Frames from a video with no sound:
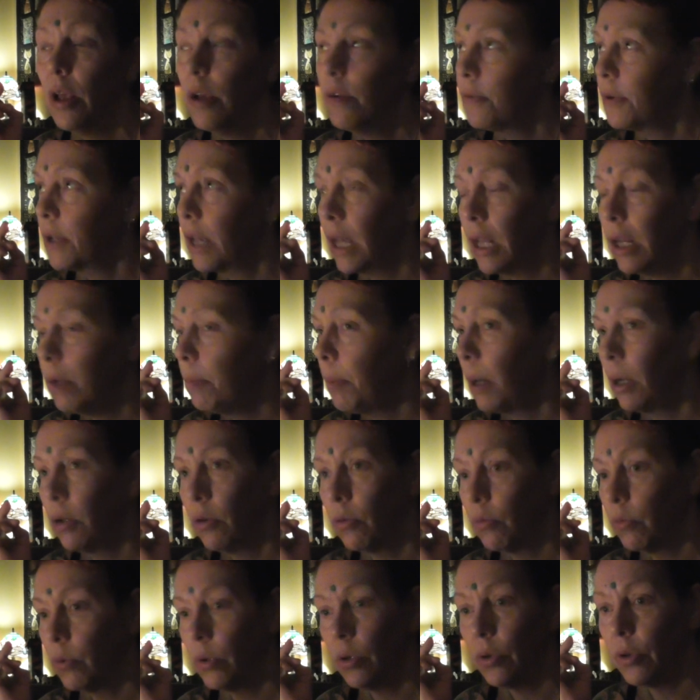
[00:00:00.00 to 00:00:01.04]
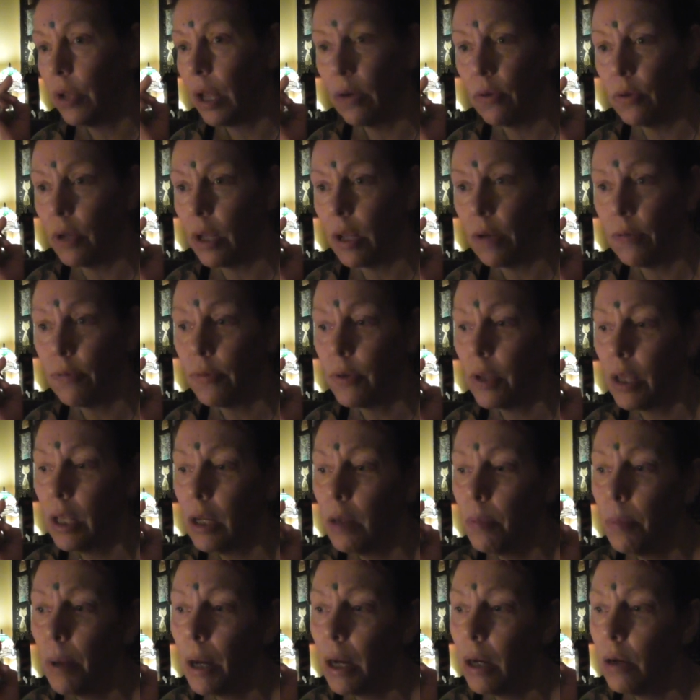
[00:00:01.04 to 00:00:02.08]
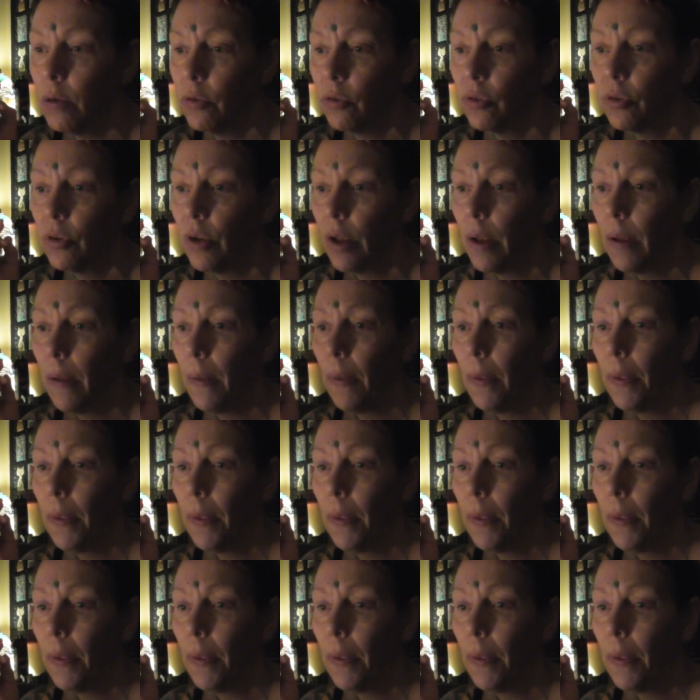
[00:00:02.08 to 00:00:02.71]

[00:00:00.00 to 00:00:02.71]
Forget about the world out there, forget about